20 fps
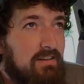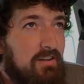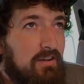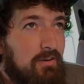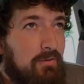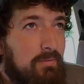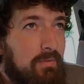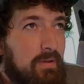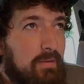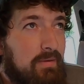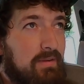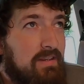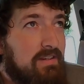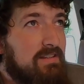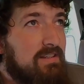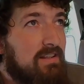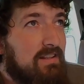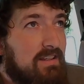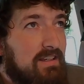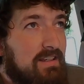you know, maybe the
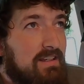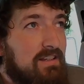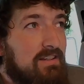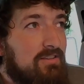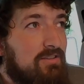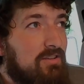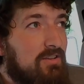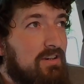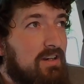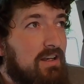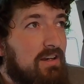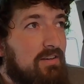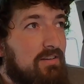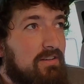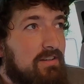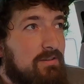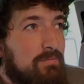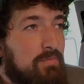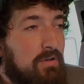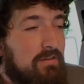ceiling didn't turn
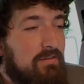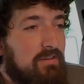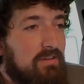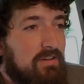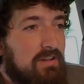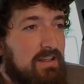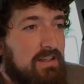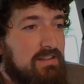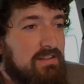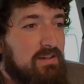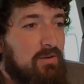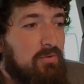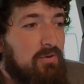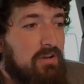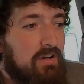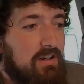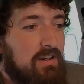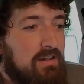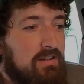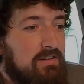out as perfectly as I
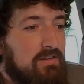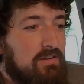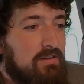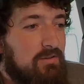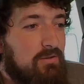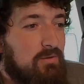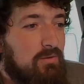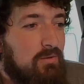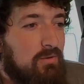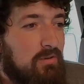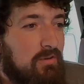wanted it to,